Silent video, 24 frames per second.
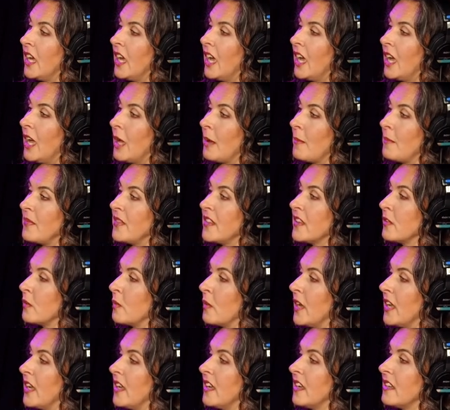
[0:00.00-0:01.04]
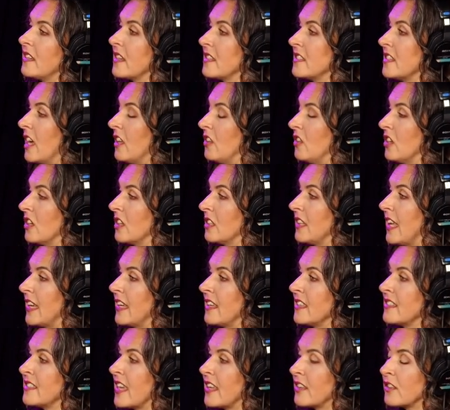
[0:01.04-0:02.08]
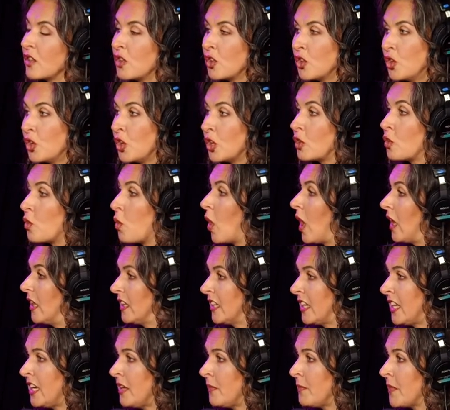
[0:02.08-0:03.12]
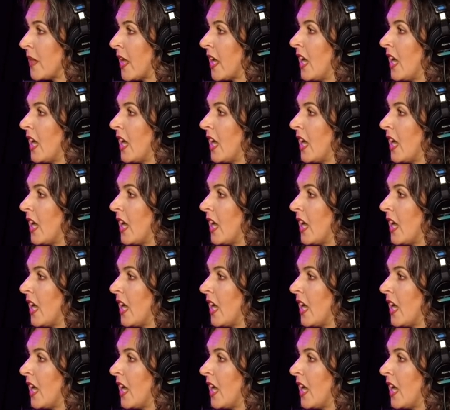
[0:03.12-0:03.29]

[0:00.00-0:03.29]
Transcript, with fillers: um, this one does not look like it's as good quality.